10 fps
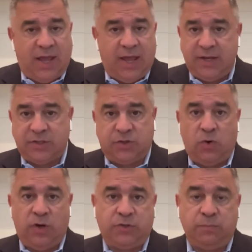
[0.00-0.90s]
It is
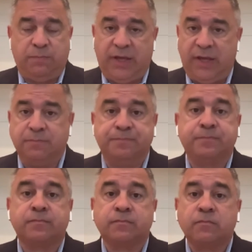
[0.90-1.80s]
going to be
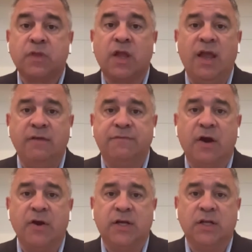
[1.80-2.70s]
a
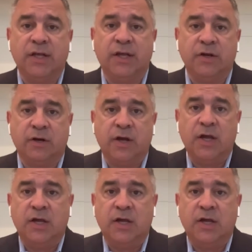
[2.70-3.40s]
very clear